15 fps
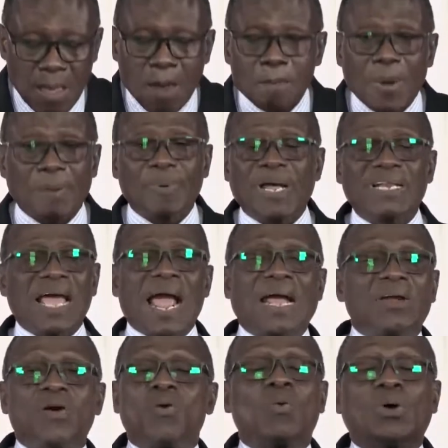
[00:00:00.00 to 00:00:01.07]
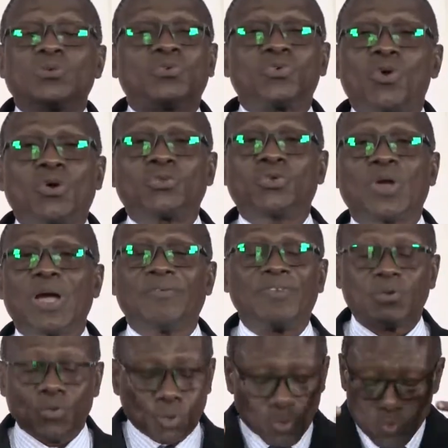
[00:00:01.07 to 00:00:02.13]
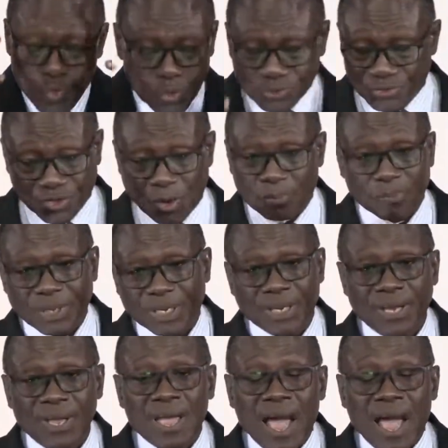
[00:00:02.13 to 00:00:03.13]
My brother, I don't want to go to heaven with wounds on me.